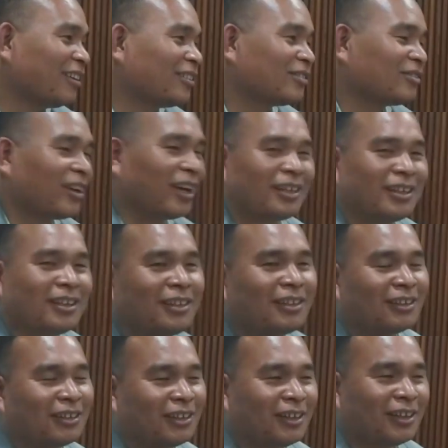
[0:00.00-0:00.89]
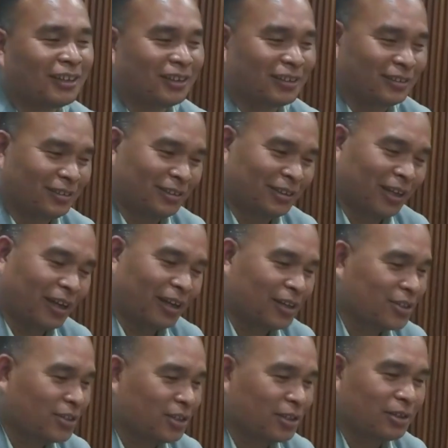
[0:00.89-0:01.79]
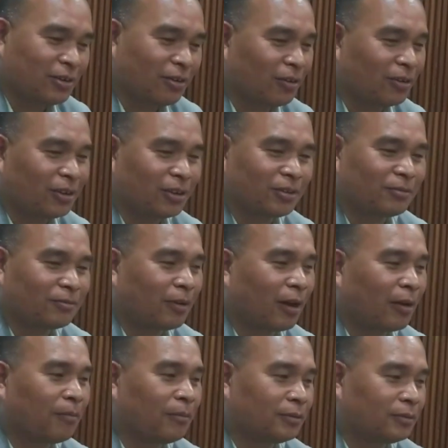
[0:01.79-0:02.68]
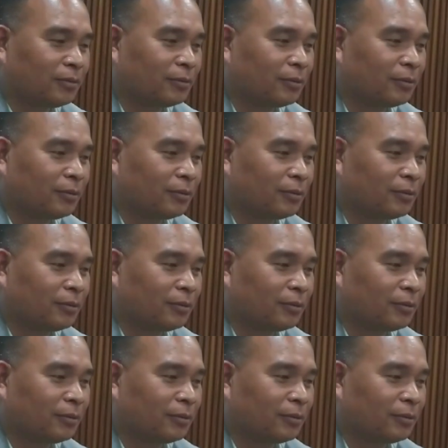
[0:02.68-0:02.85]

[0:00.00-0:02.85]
So I think dynasty or things, I mean,